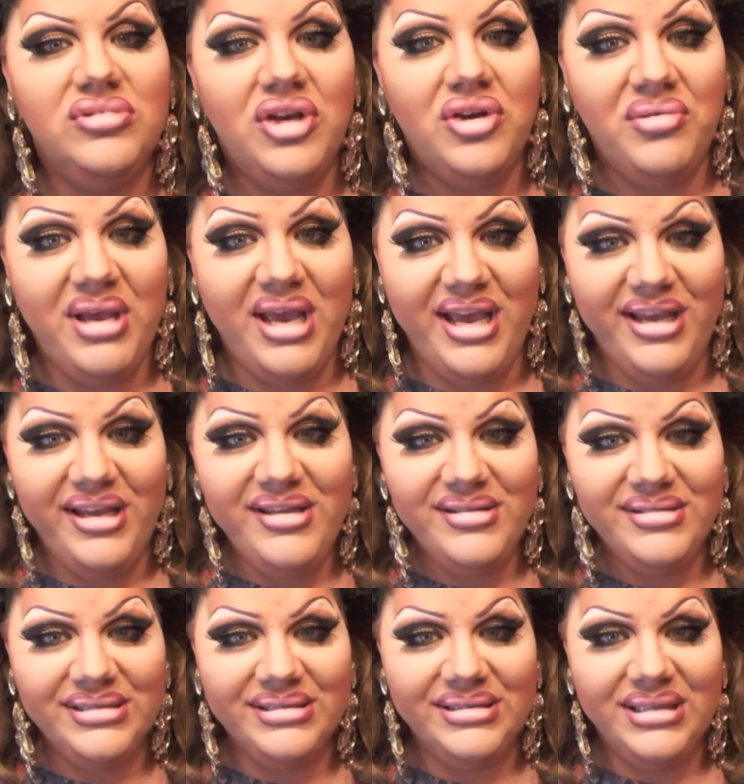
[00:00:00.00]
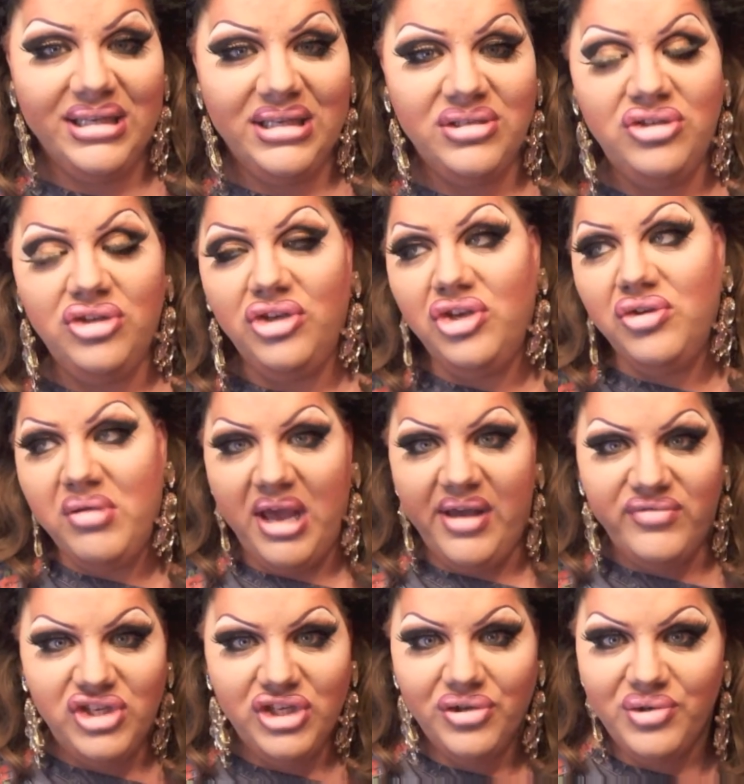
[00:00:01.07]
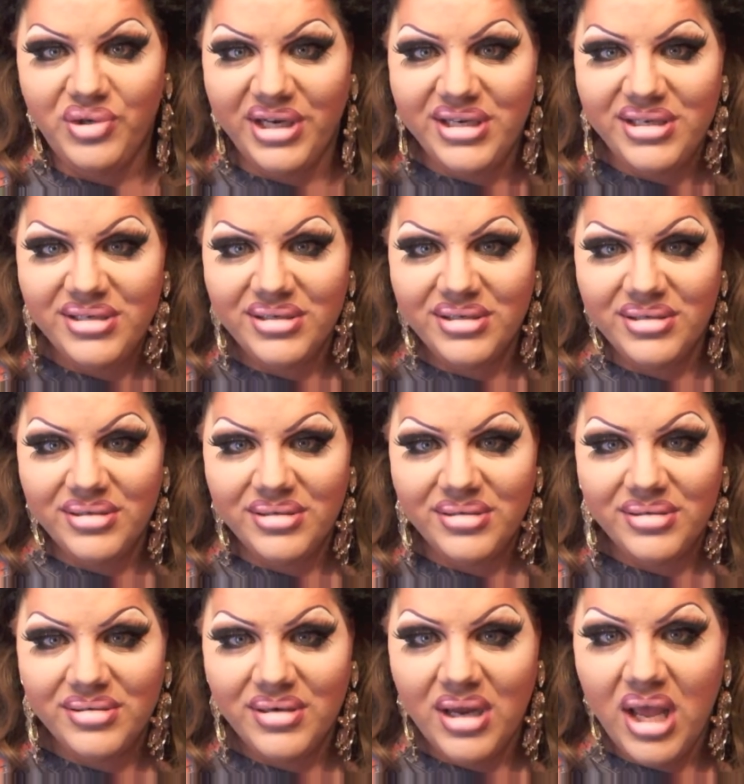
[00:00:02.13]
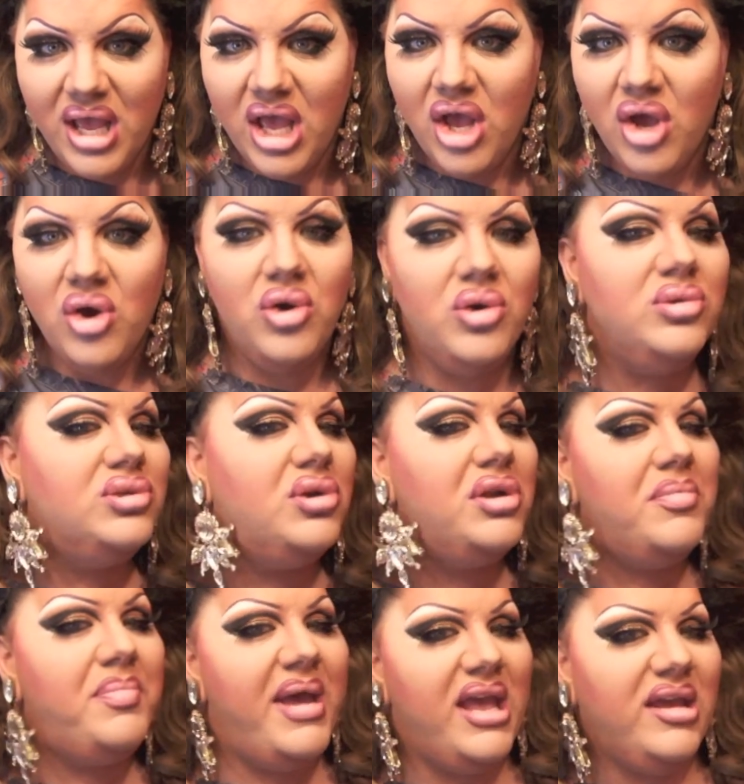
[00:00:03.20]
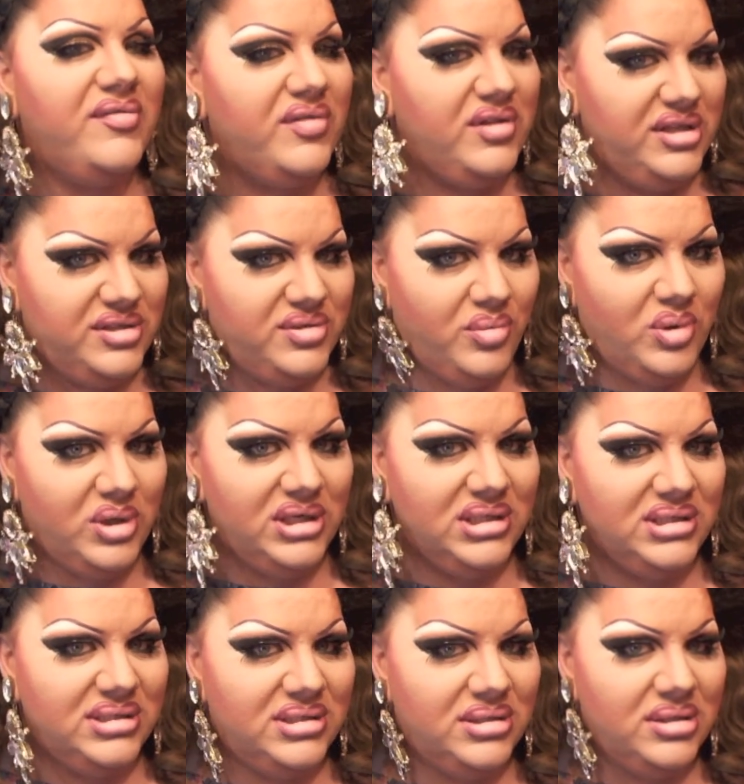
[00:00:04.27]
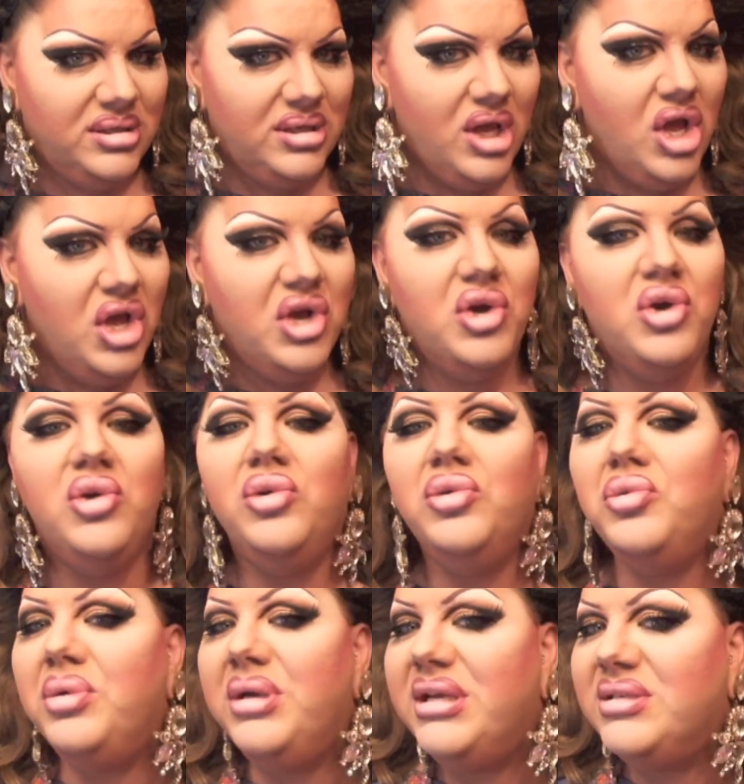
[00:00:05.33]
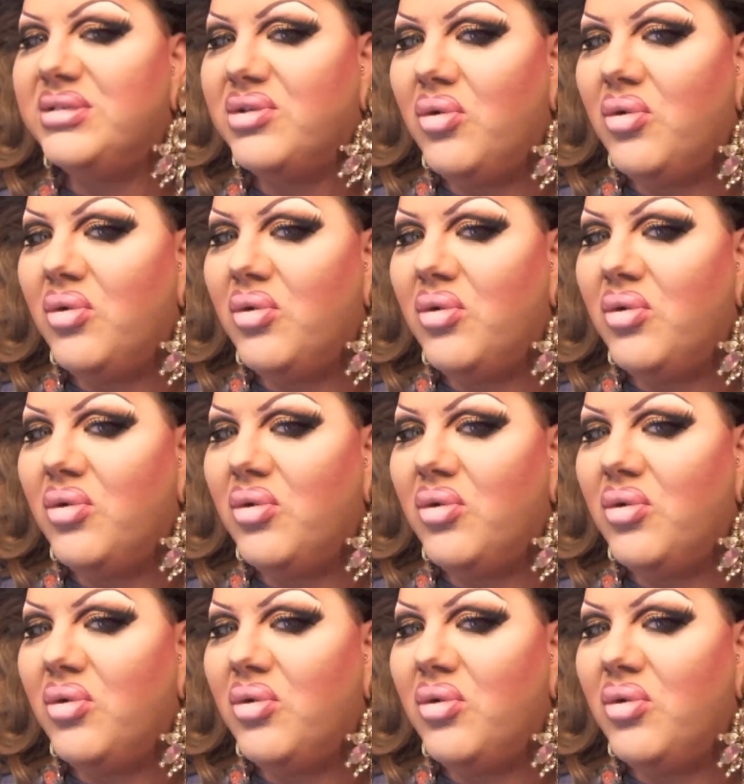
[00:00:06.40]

Okay, do you have children? Who's going to pay for these wars? Who is